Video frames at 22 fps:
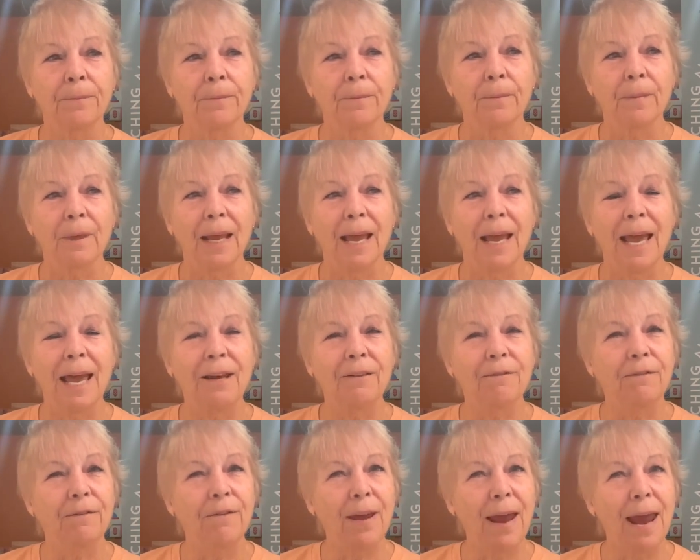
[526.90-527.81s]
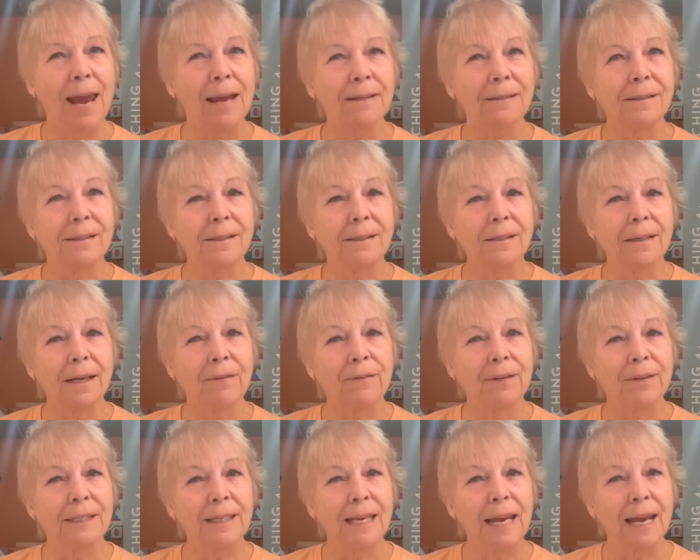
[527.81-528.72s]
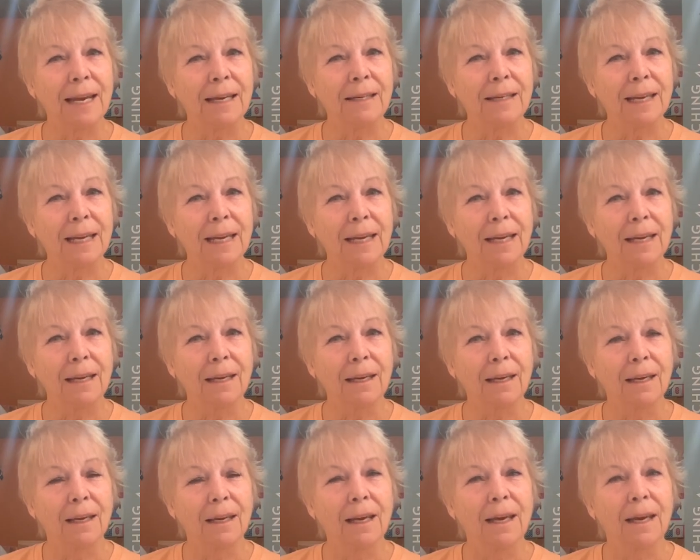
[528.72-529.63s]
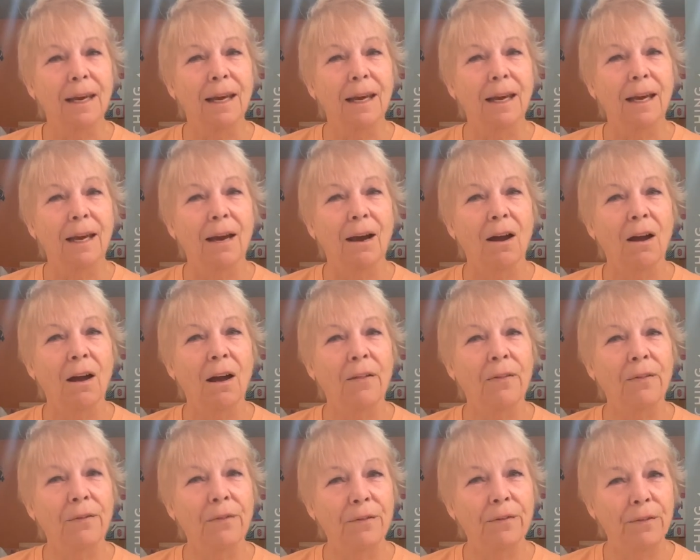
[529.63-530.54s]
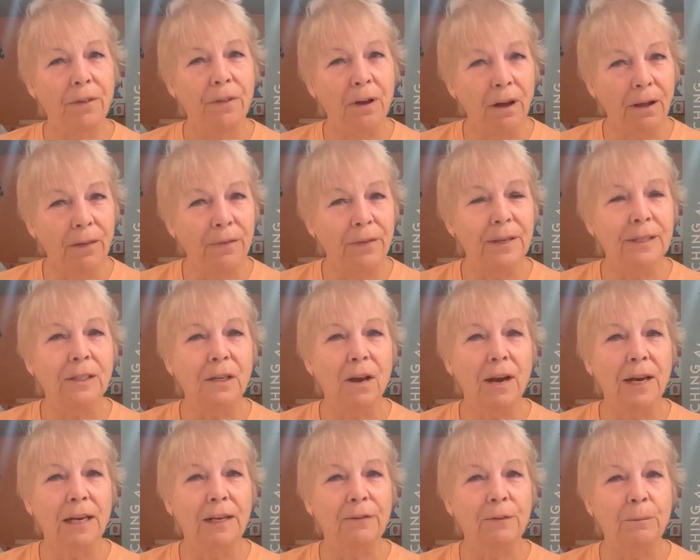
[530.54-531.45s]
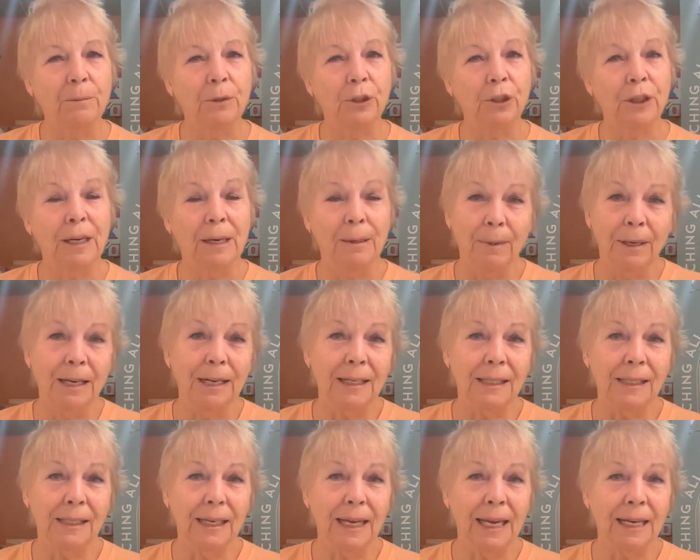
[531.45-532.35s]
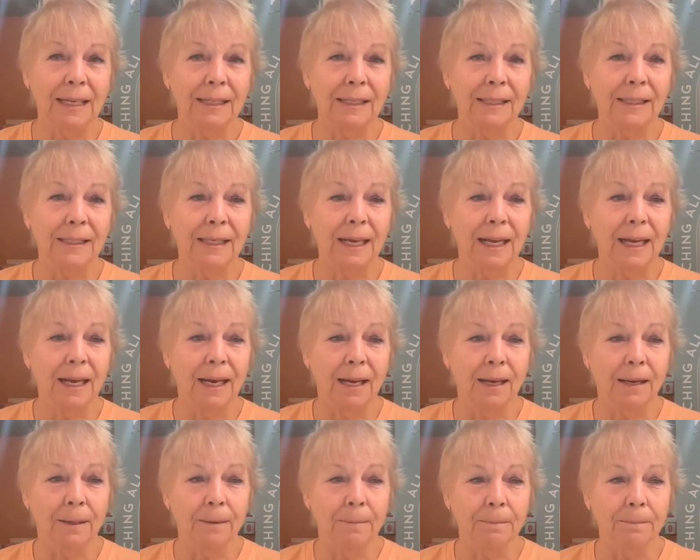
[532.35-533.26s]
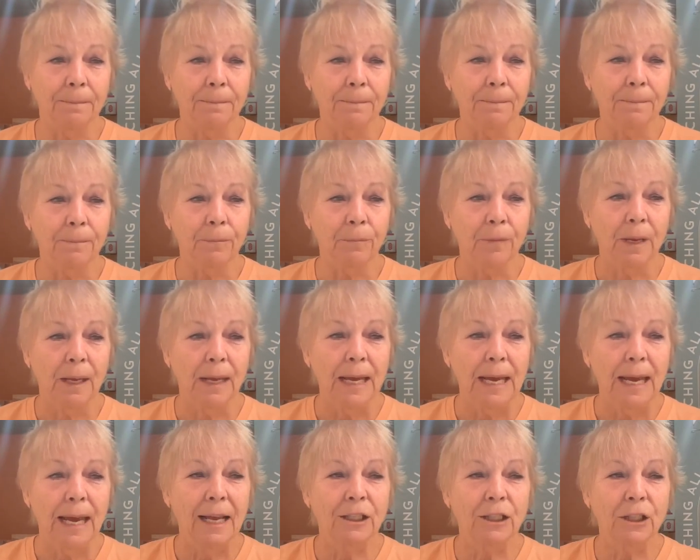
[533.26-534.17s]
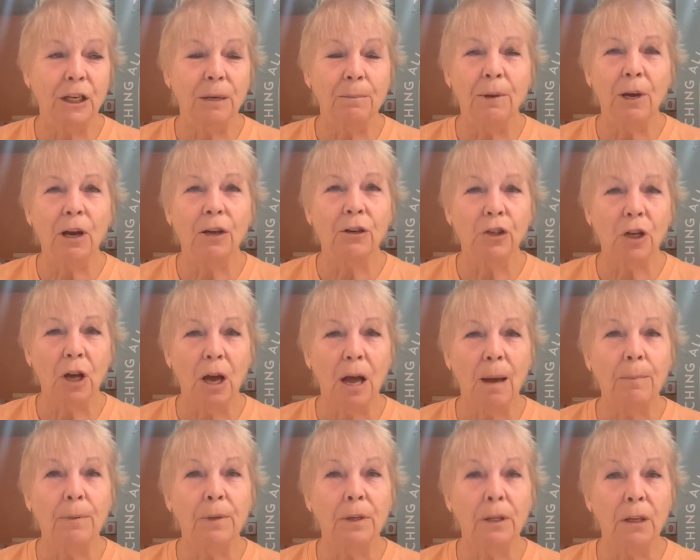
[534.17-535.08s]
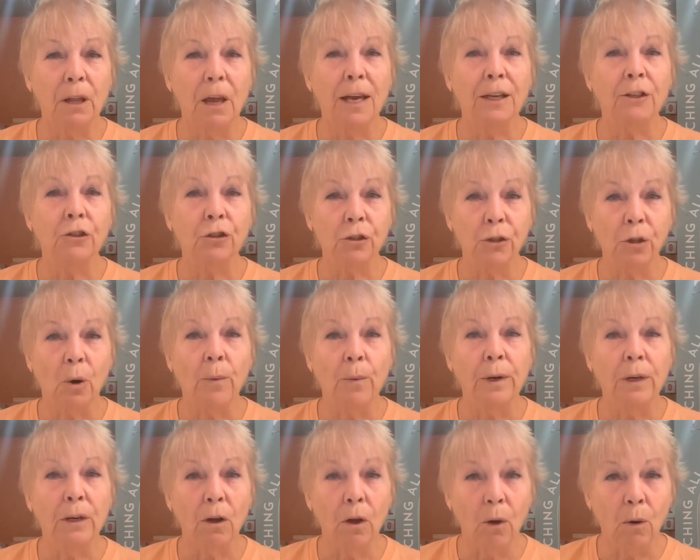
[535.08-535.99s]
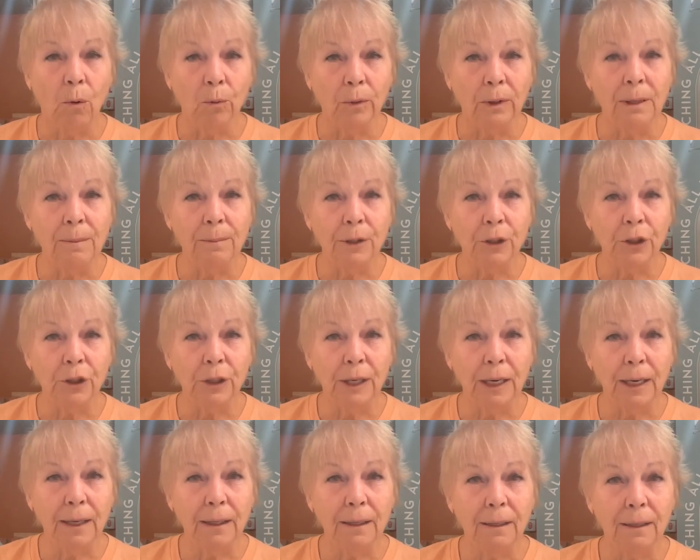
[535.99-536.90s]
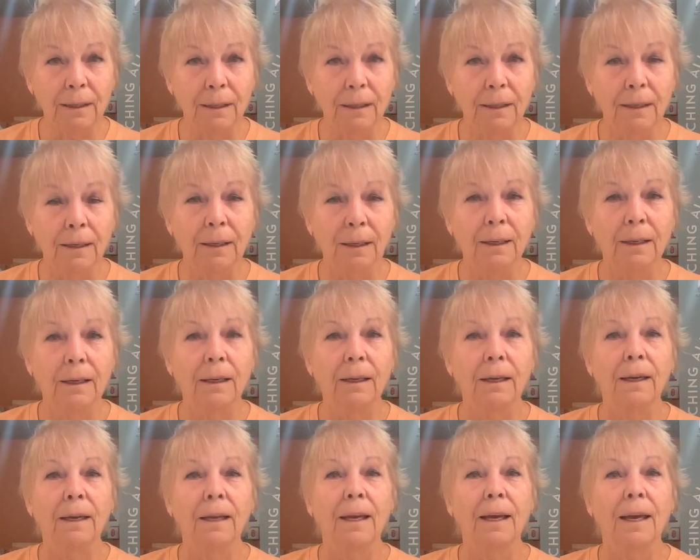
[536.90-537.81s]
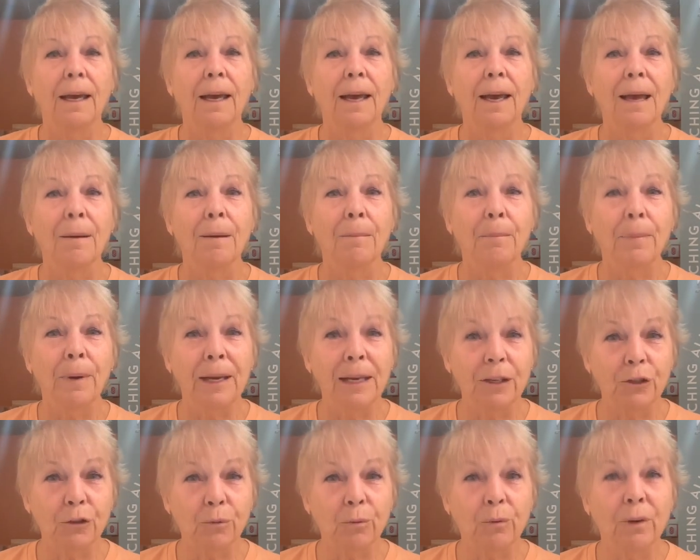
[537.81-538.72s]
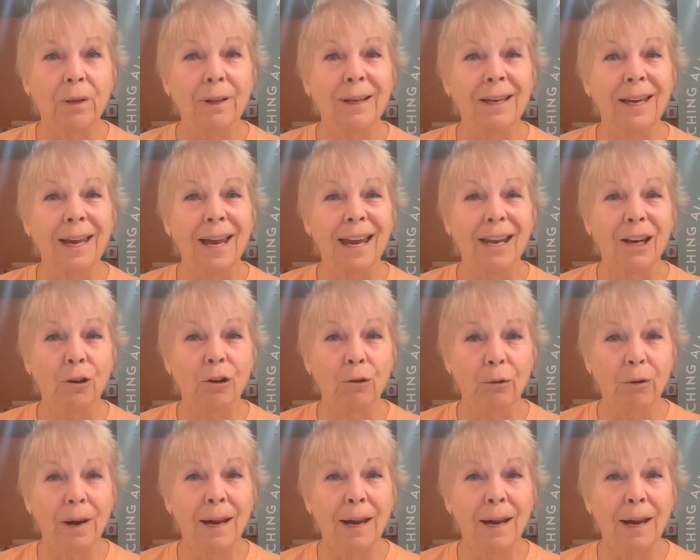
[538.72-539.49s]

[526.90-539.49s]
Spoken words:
advanced of a technique on this kind of a machine. I mean, it's going to be our top of the line sewing only machine, but it's really a great